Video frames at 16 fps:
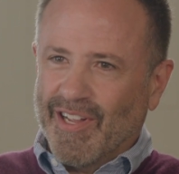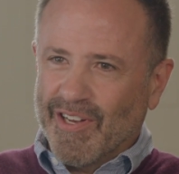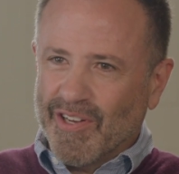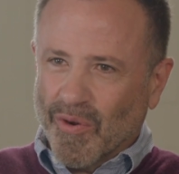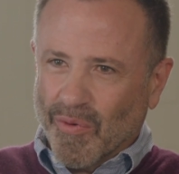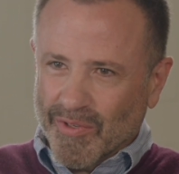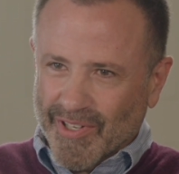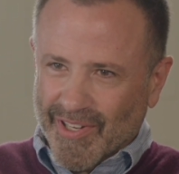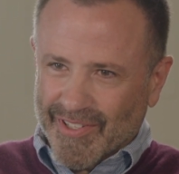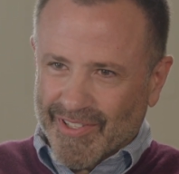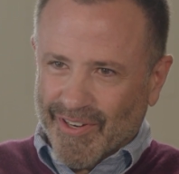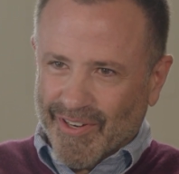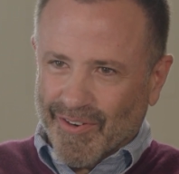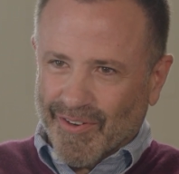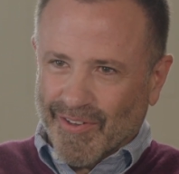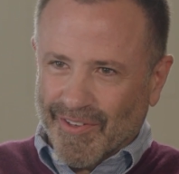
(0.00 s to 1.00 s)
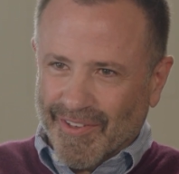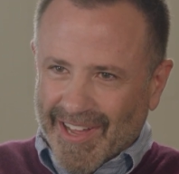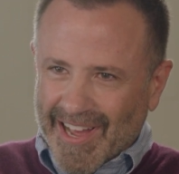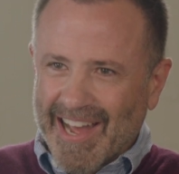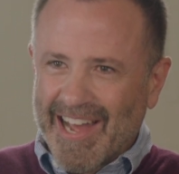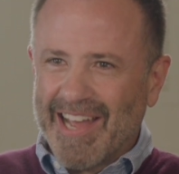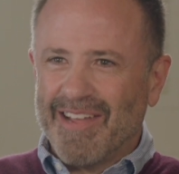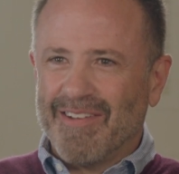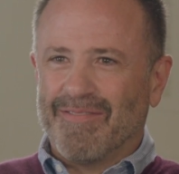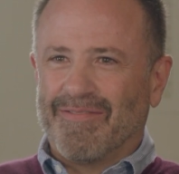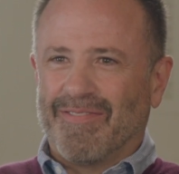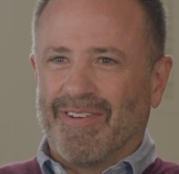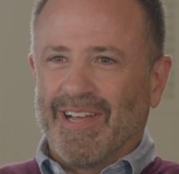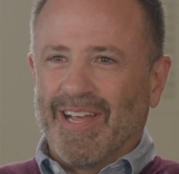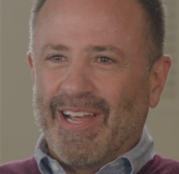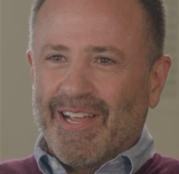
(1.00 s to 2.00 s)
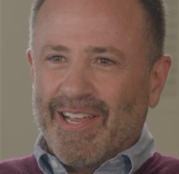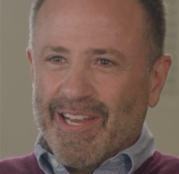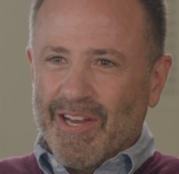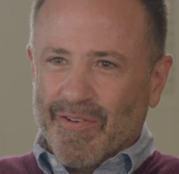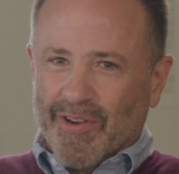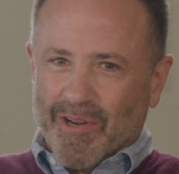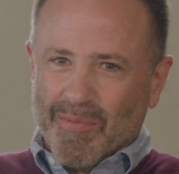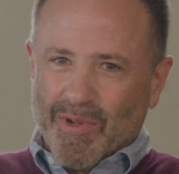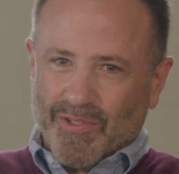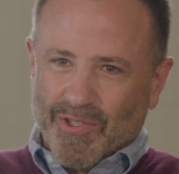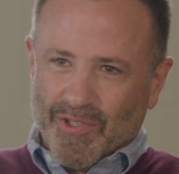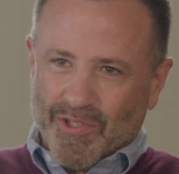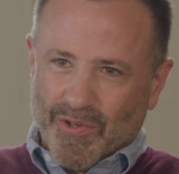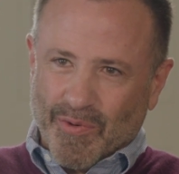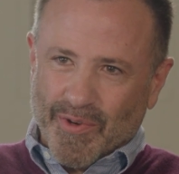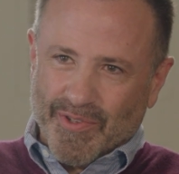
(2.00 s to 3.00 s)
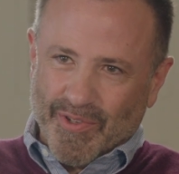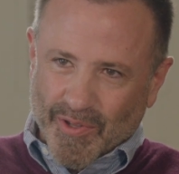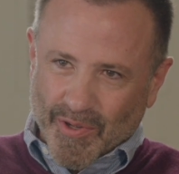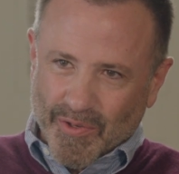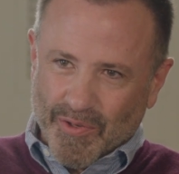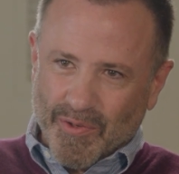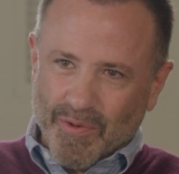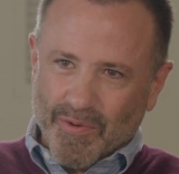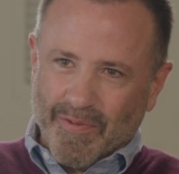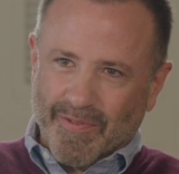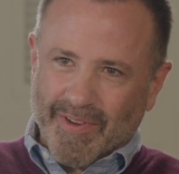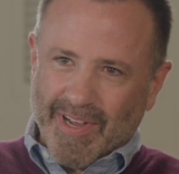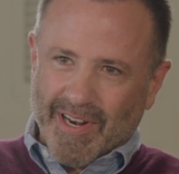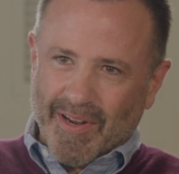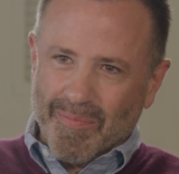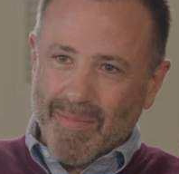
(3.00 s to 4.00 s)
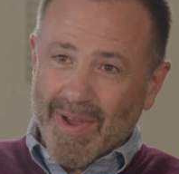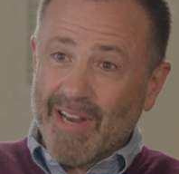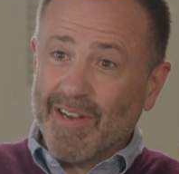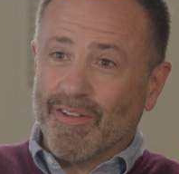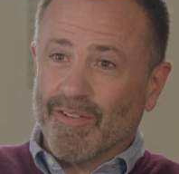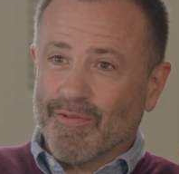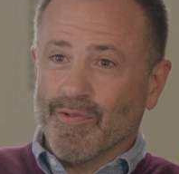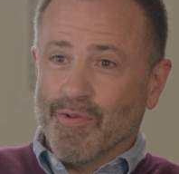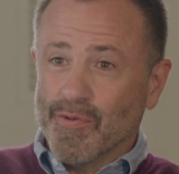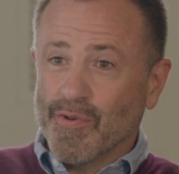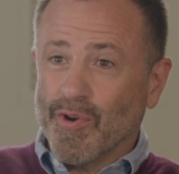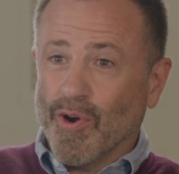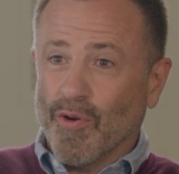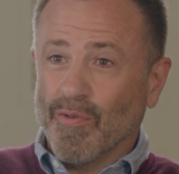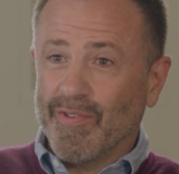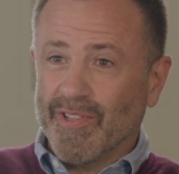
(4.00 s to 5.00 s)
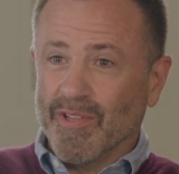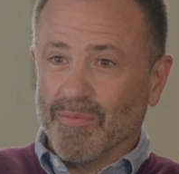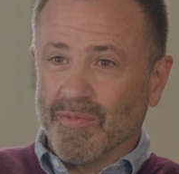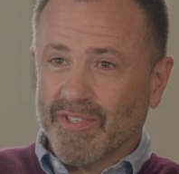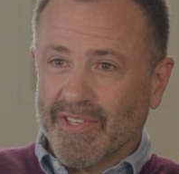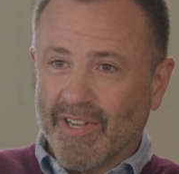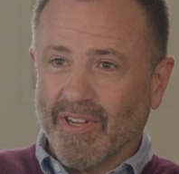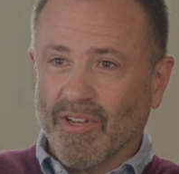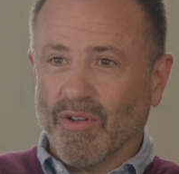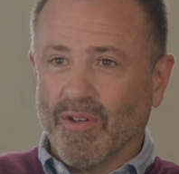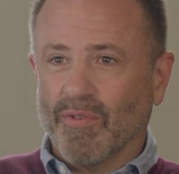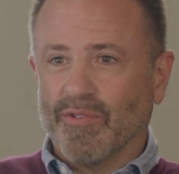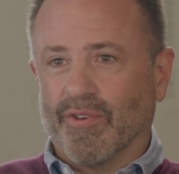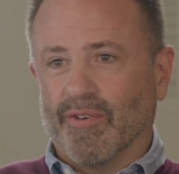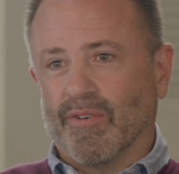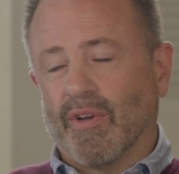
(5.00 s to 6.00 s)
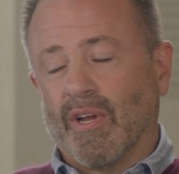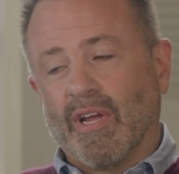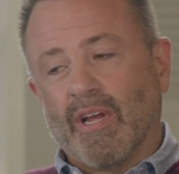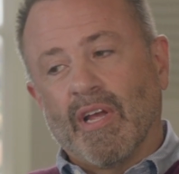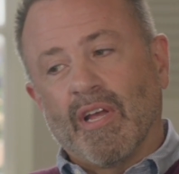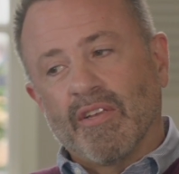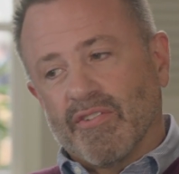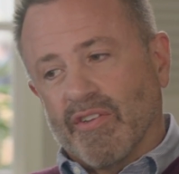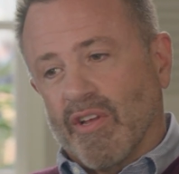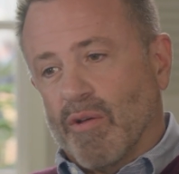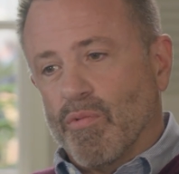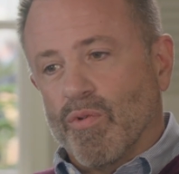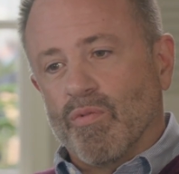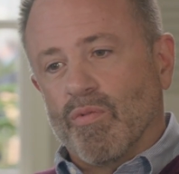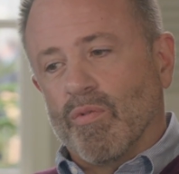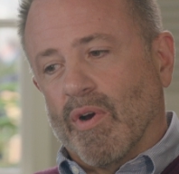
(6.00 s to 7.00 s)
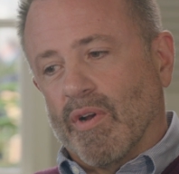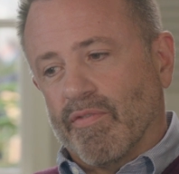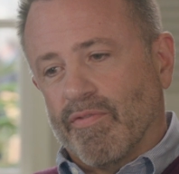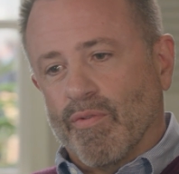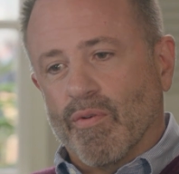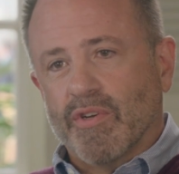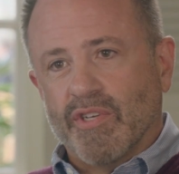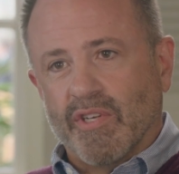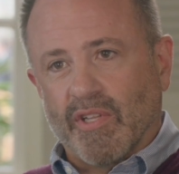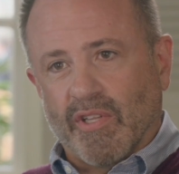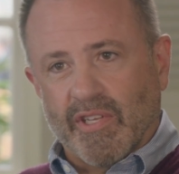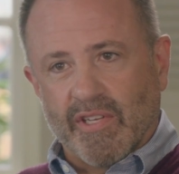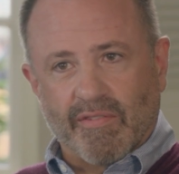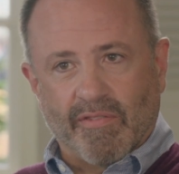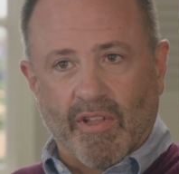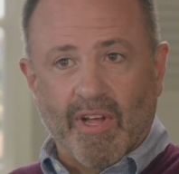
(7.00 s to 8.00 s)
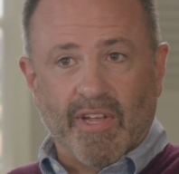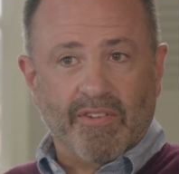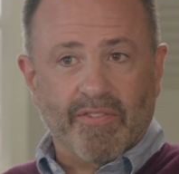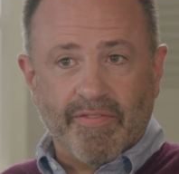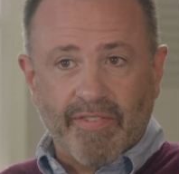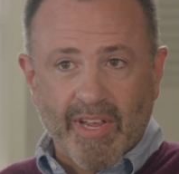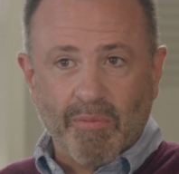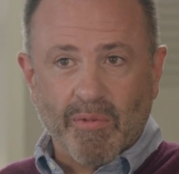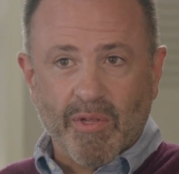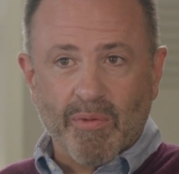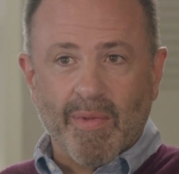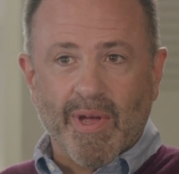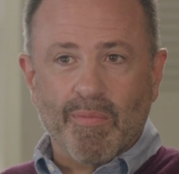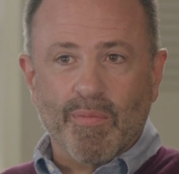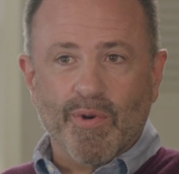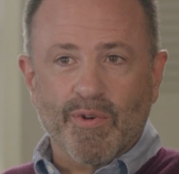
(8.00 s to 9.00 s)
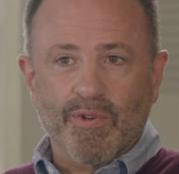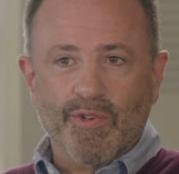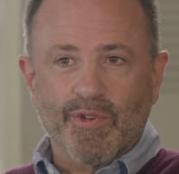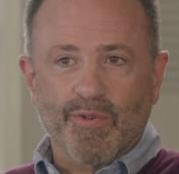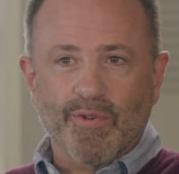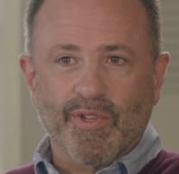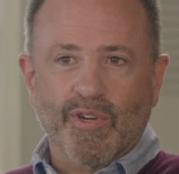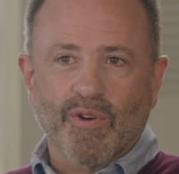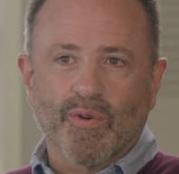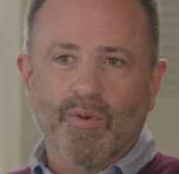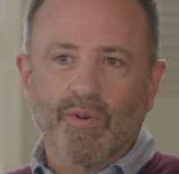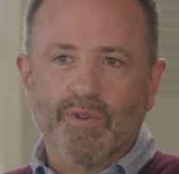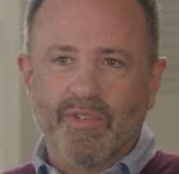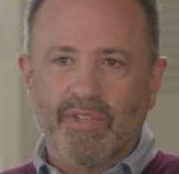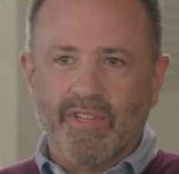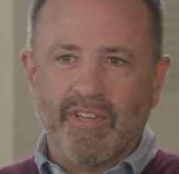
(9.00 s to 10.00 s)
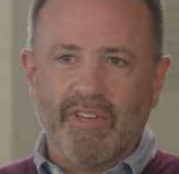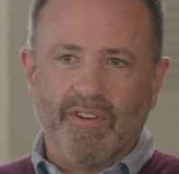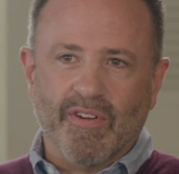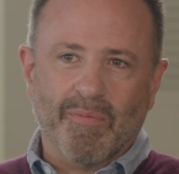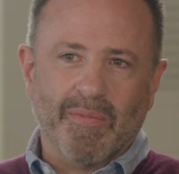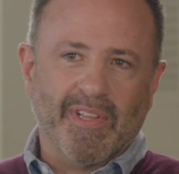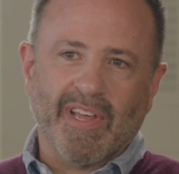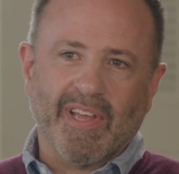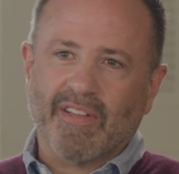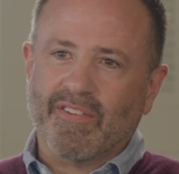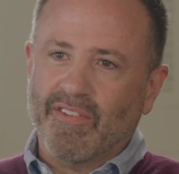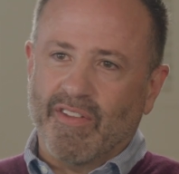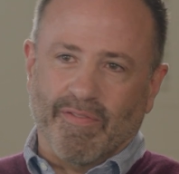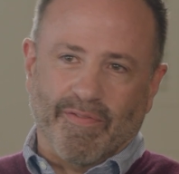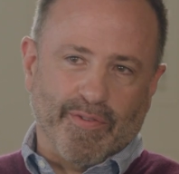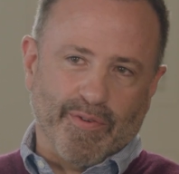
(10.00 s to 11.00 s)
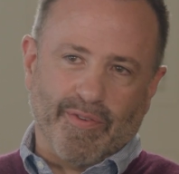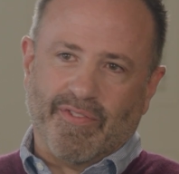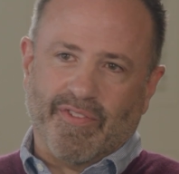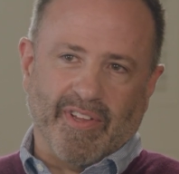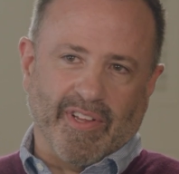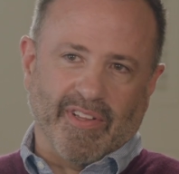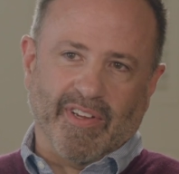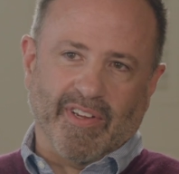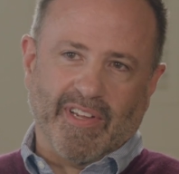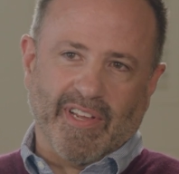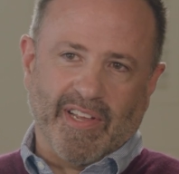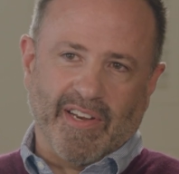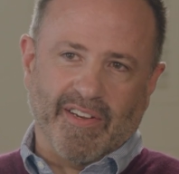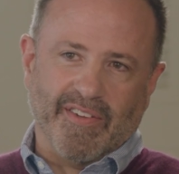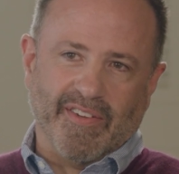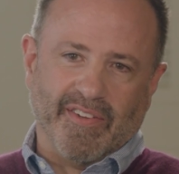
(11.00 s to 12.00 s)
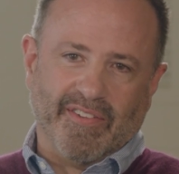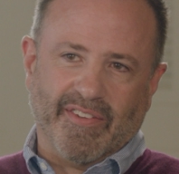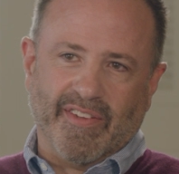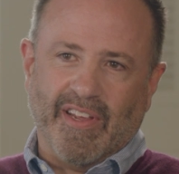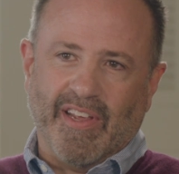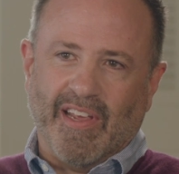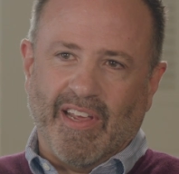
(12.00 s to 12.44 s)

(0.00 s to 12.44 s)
knowing that they're alive, mm-hmm. hearing about the stories of those who have kind of made it through COVID themselves or some who unfortunately have lost family members during the course of the year. I mean, that's the first thing that kind of just,